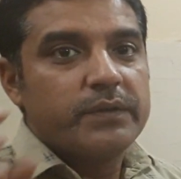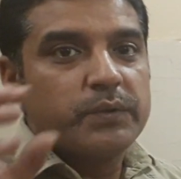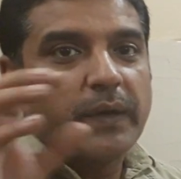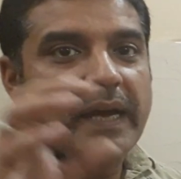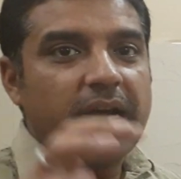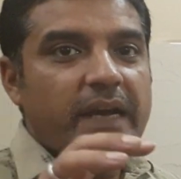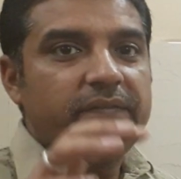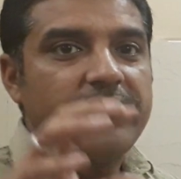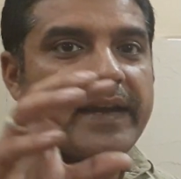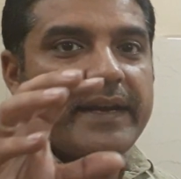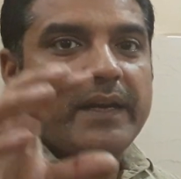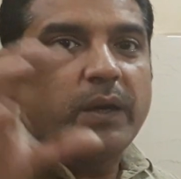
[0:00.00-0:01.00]
to have
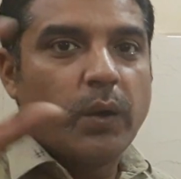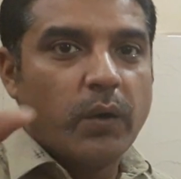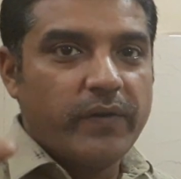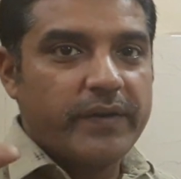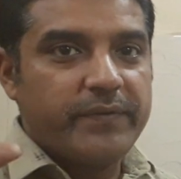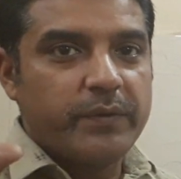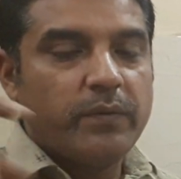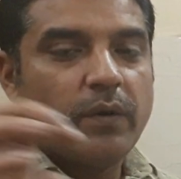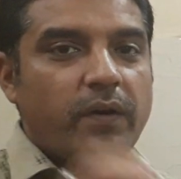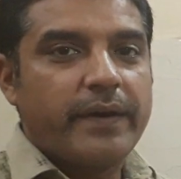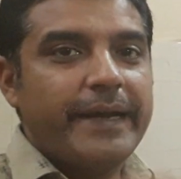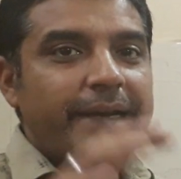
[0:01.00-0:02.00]
an overview
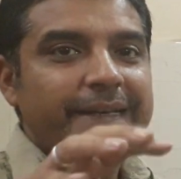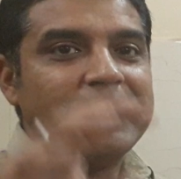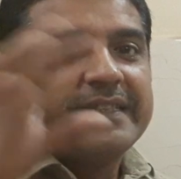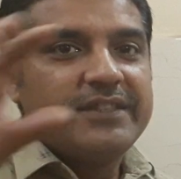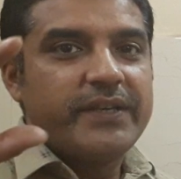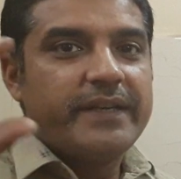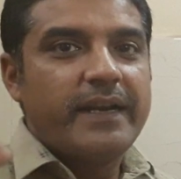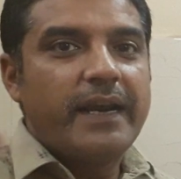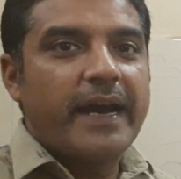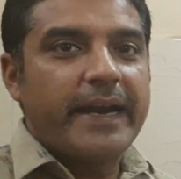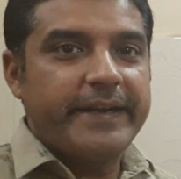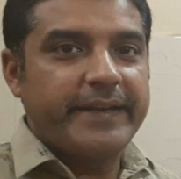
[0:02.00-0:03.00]
or a general
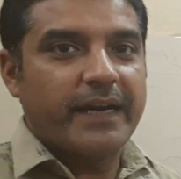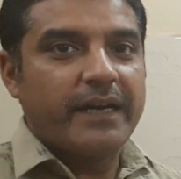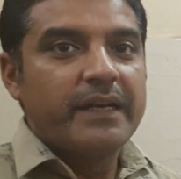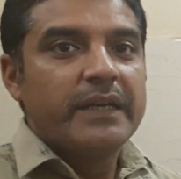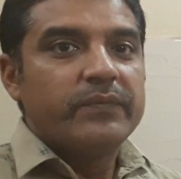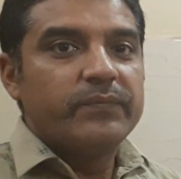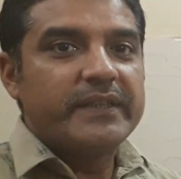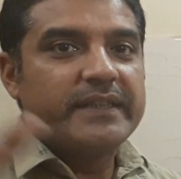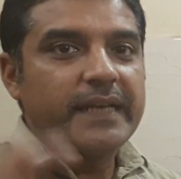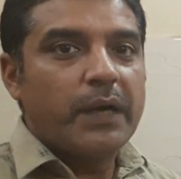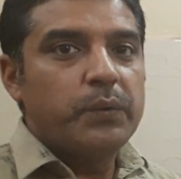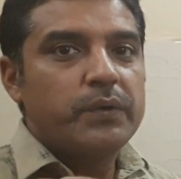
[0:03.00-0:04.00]
idea
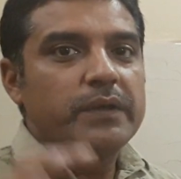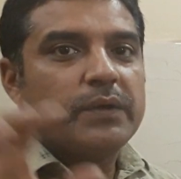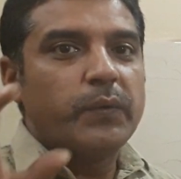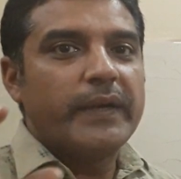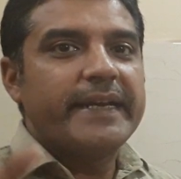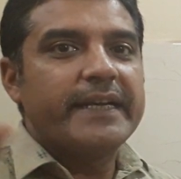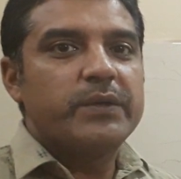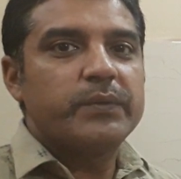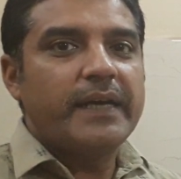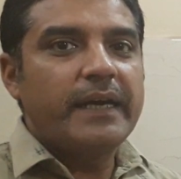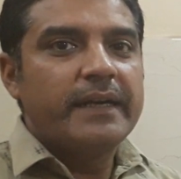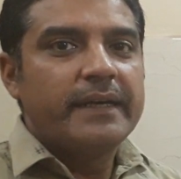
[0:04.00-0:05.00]
without going into
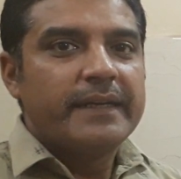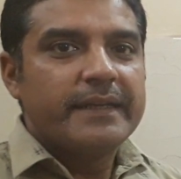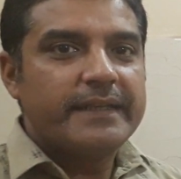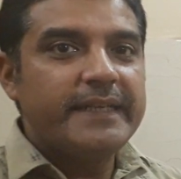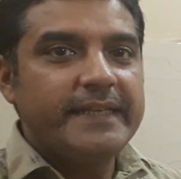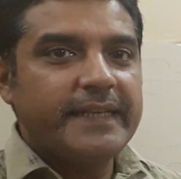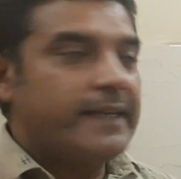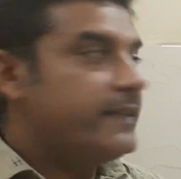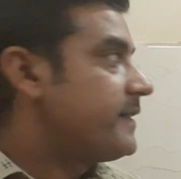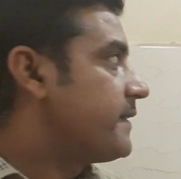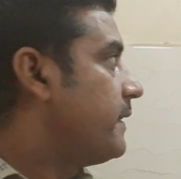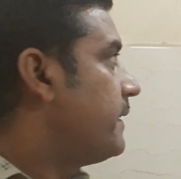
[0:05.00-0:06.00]
the
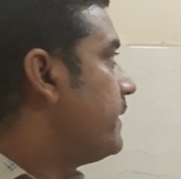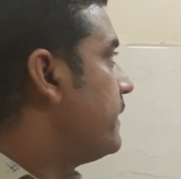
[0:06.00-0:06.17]
details.